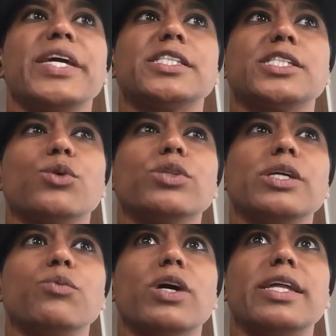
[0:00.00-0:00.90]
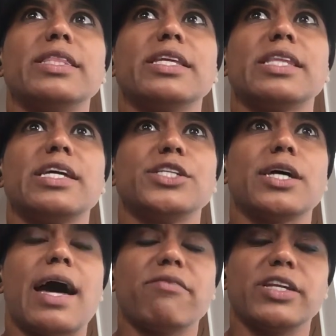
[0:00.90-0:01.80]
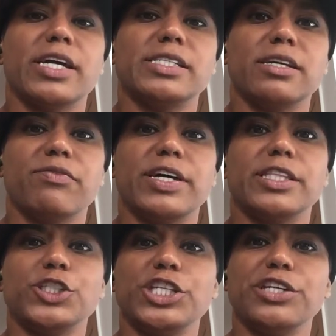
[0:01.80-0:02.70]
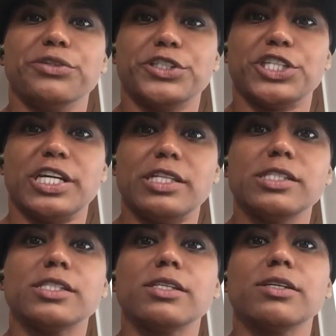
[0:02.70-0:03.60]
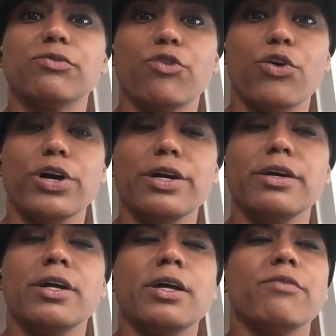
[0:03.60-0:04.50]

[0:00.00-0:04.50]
It's the only one that they haven't identified the gene or genes for.